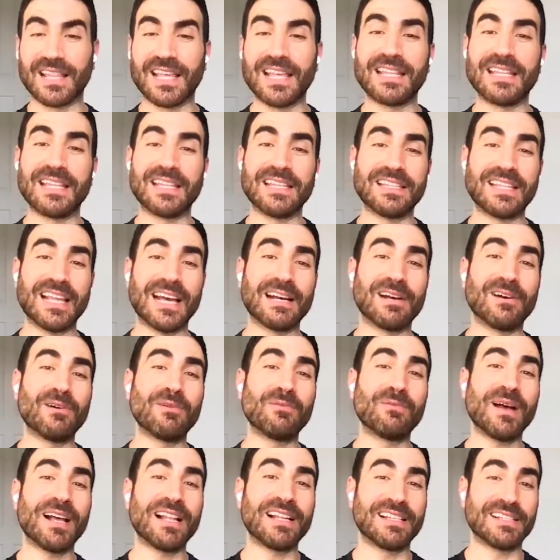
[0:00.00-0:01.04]
then that
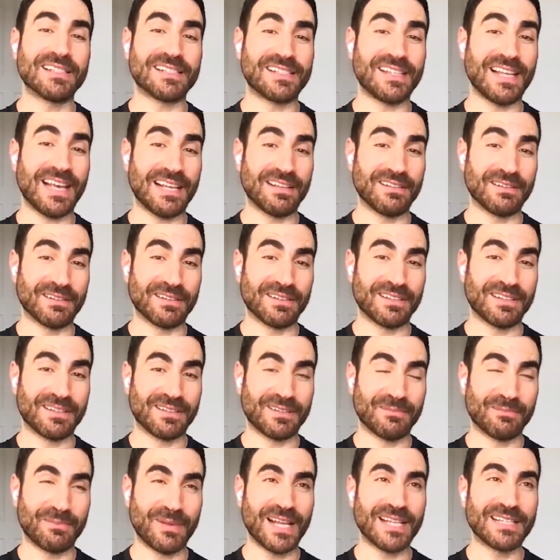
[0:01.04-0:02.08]
all balanced out,
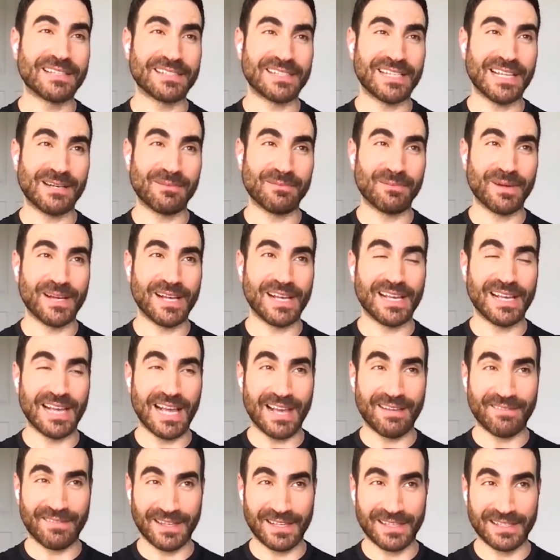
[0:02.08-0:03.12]
balanced out by
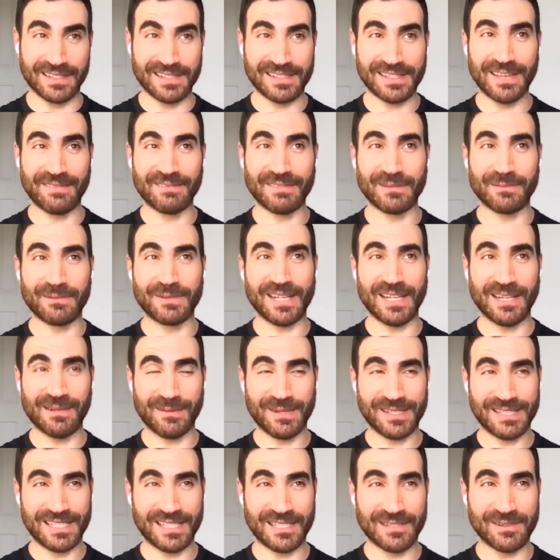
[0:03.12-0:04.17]
having 70% of
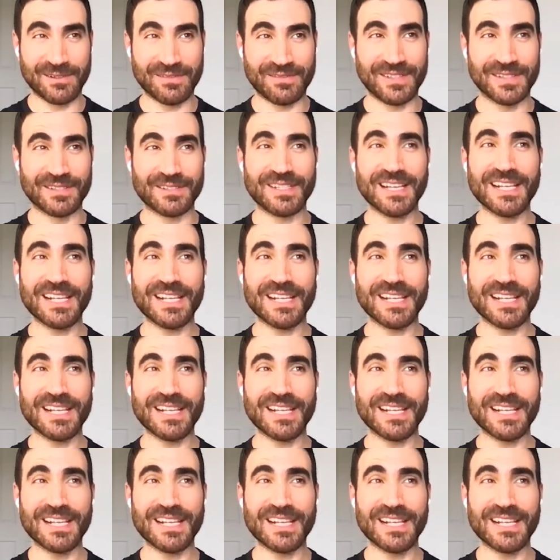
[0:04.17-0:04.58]
my scenes with Phil